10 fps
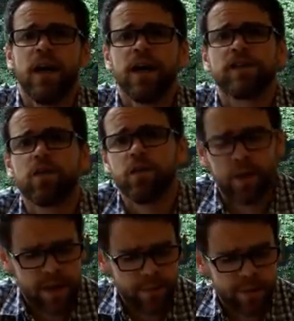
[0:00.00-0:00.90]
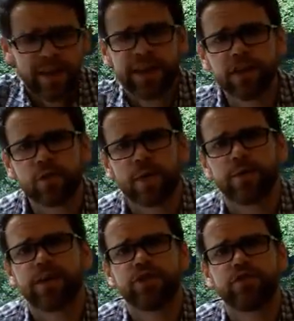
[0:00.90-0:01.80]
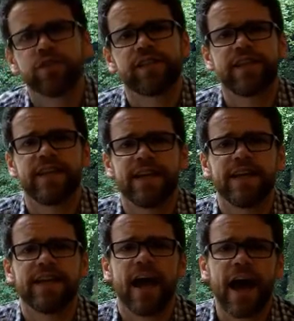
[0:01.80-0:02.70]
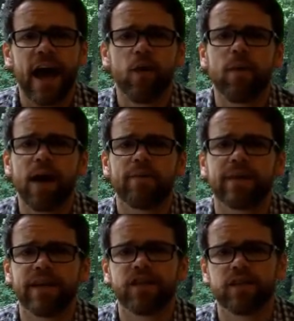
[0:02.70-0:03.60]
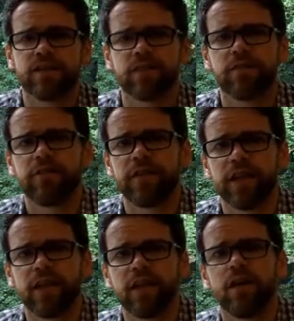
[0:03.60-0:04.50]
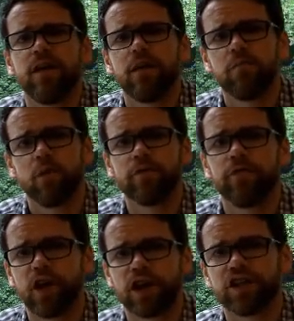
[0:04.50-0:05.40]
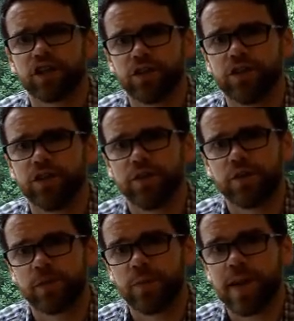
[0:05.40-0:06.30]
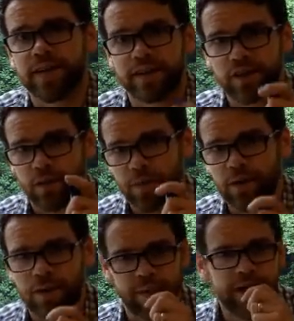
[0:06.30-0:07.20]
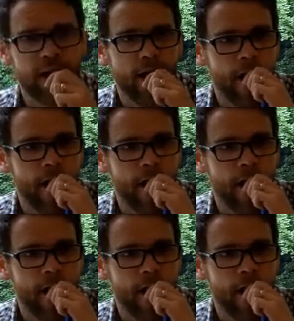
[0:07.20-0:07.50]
And so, in particular, we were interested in how populations fill morphological space. So, bear with me.